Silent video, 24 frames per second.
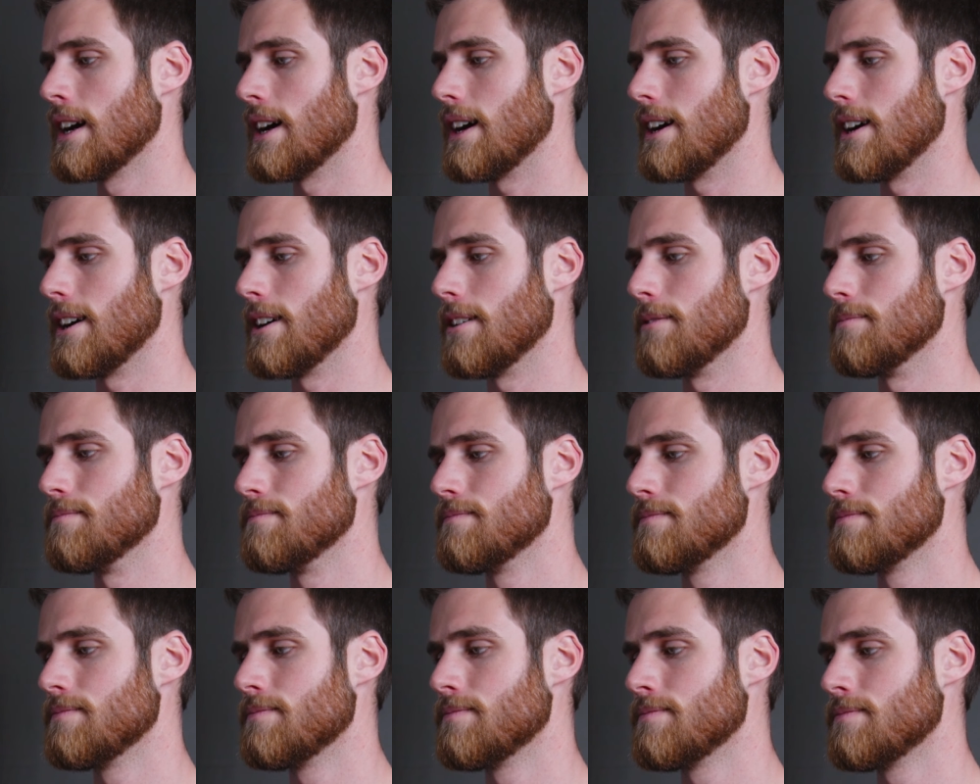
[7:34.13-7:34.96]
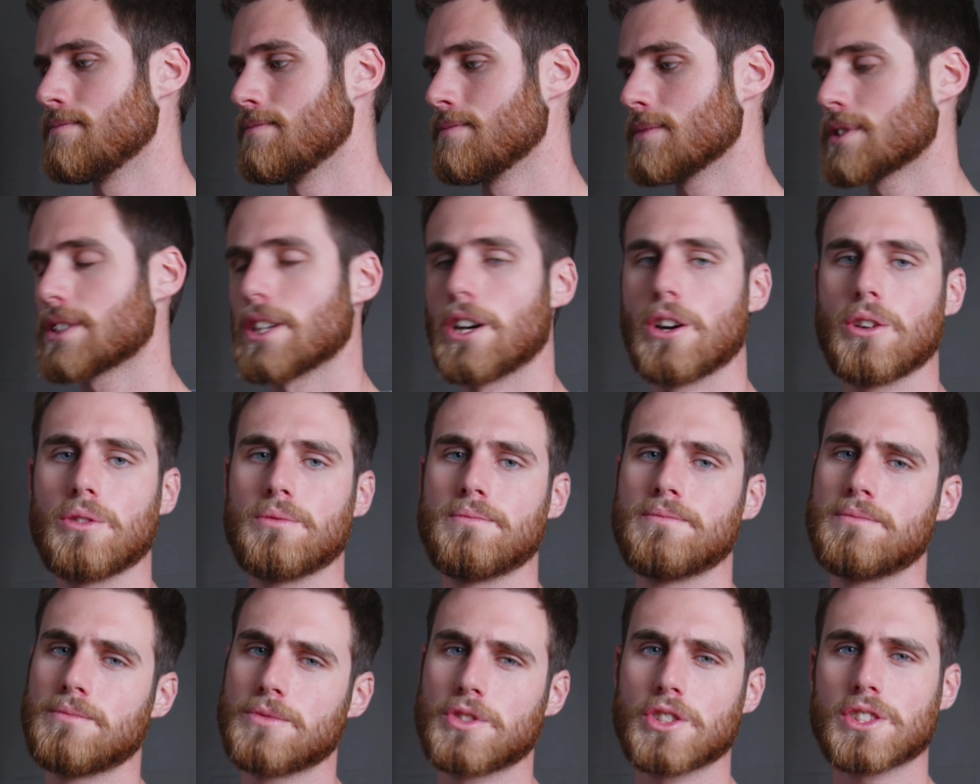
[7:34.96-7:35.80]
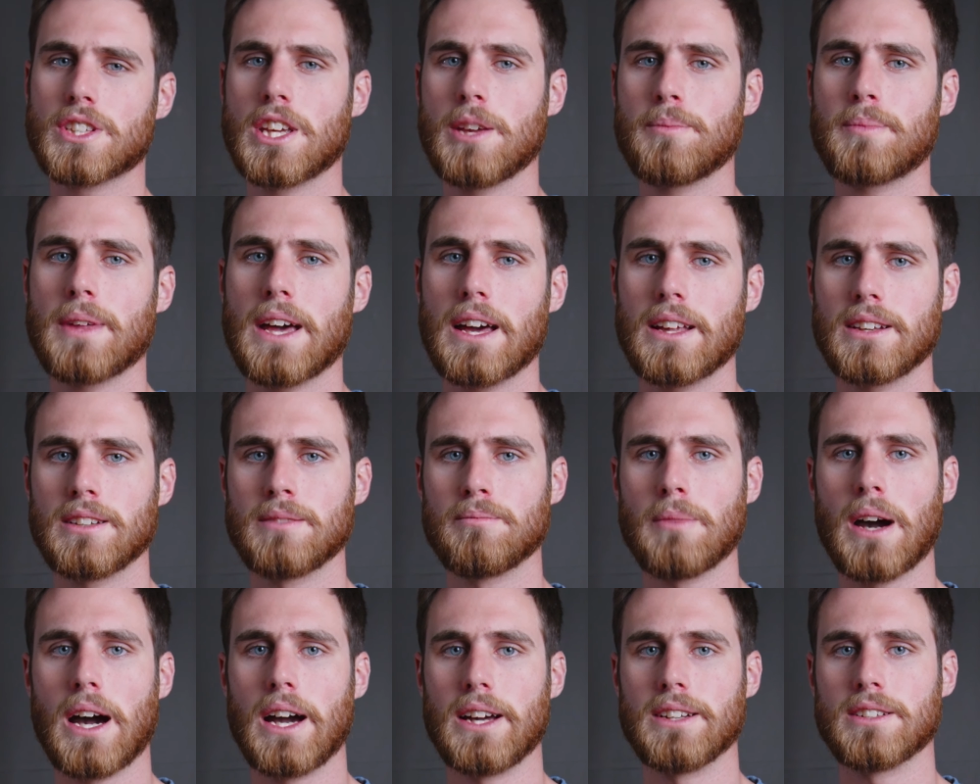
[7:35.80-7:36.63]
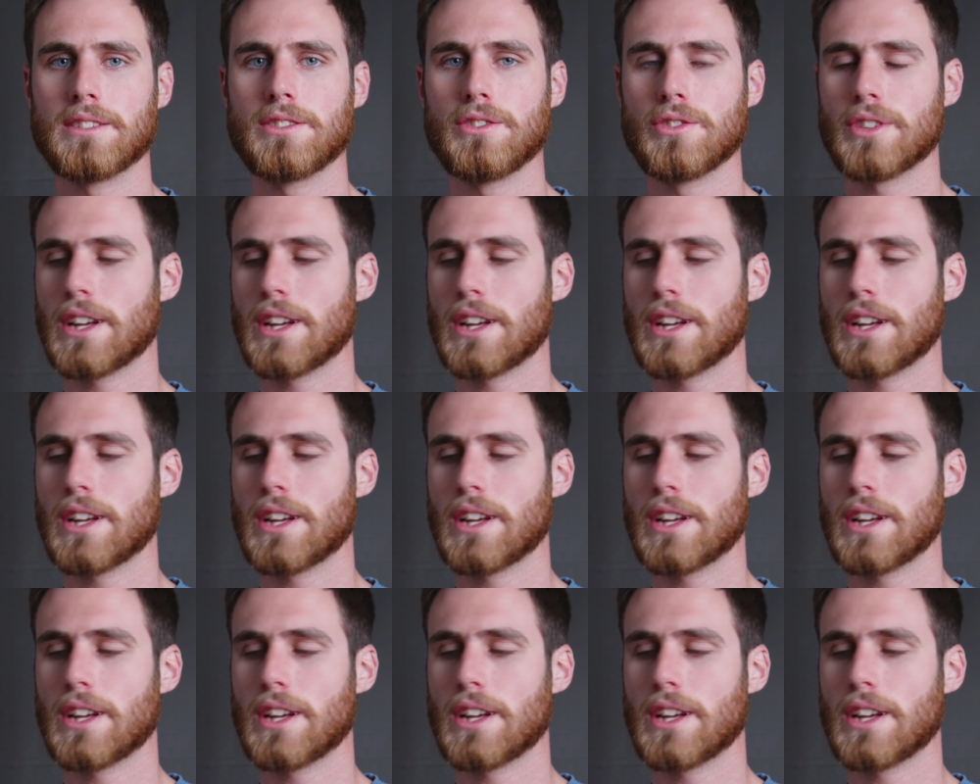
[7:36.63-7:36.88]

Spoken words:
So just keep that in mind.